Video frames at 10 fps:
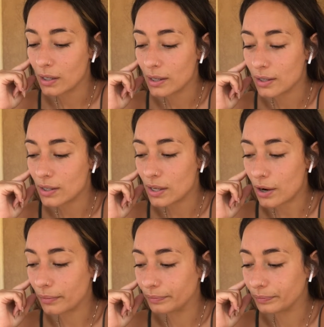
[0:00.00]
So
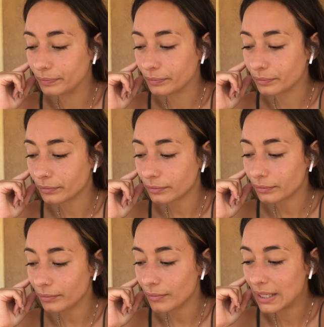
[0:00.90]

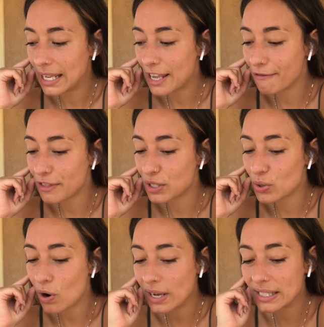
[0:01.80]
if the
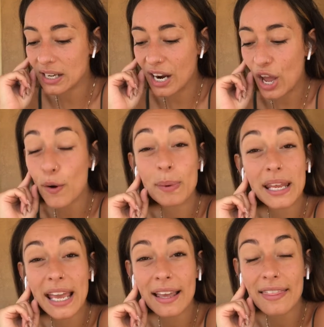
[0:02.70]
door is not
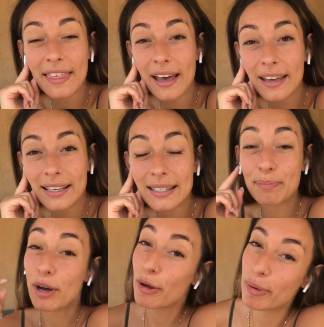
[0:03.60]
opening, there is
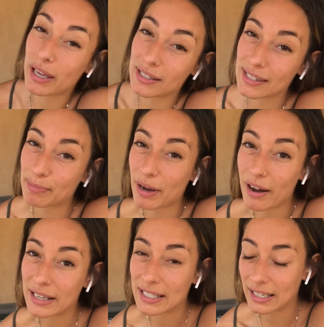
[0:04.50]
purpose
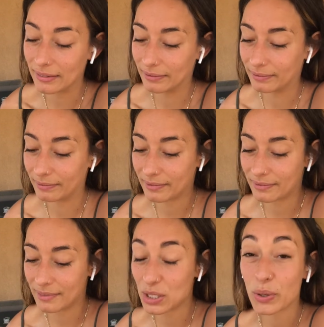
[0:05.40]
behind it.
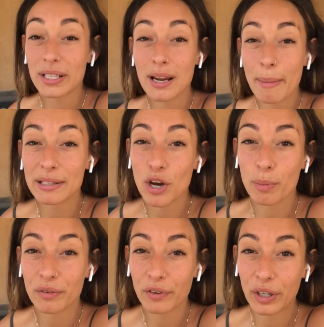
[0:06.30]
The door is not to
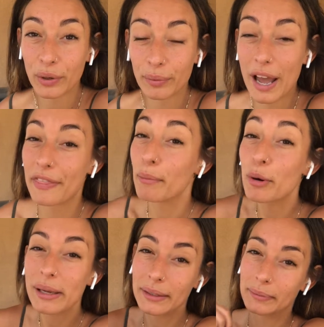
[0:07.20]
open for you at the
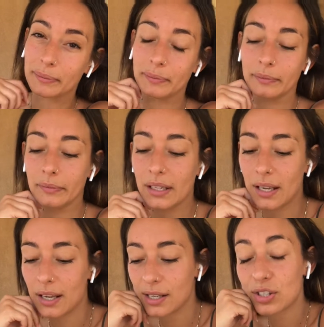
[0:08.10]
moment.
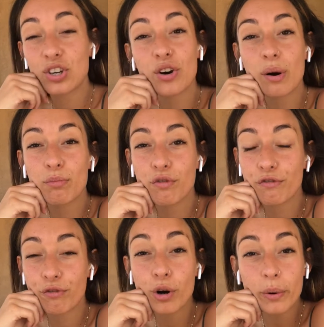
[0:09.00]
So move
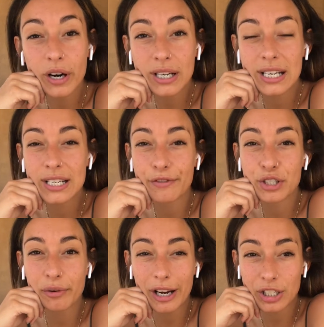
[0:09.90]
forward in a different
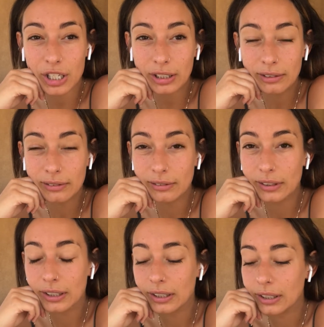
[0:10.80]
direction.
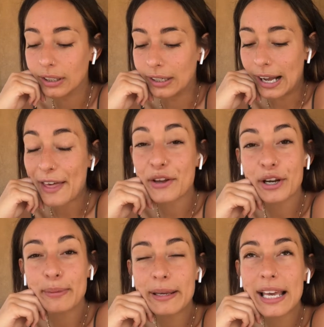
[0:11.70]
And there
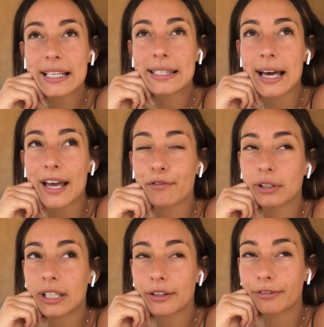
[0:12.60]
could be like a sigh of
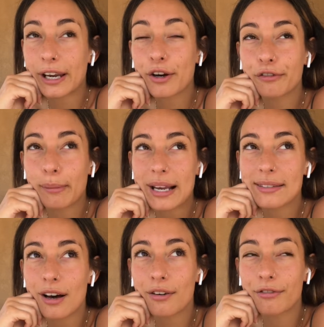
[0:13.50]
relief. I know for
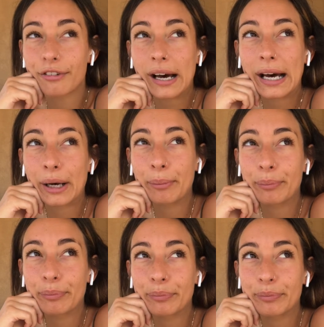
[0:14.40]
myself,
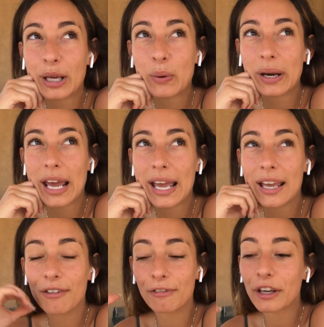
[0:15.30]
like when I
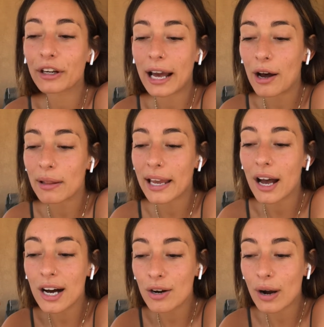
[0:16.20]
figured out like,
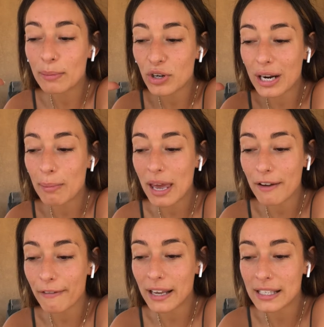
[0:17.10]
oh, I'm trying to
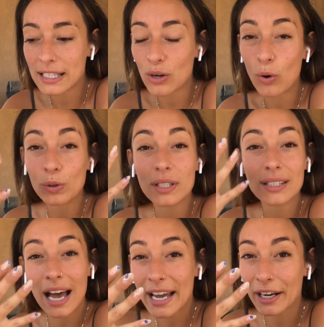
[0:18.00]
manifest an old
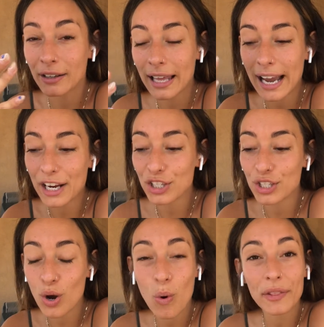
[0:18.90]
desire. Like I actually
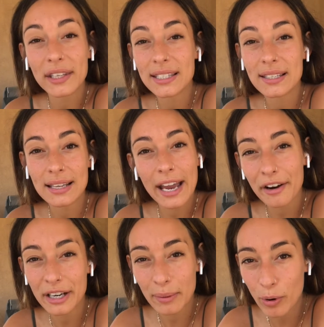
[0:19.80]
don't want this desire
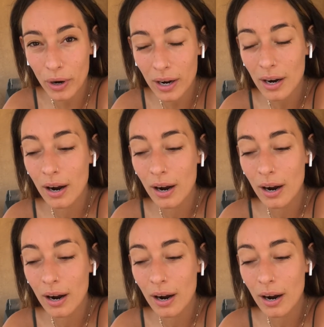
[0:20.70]
anymore.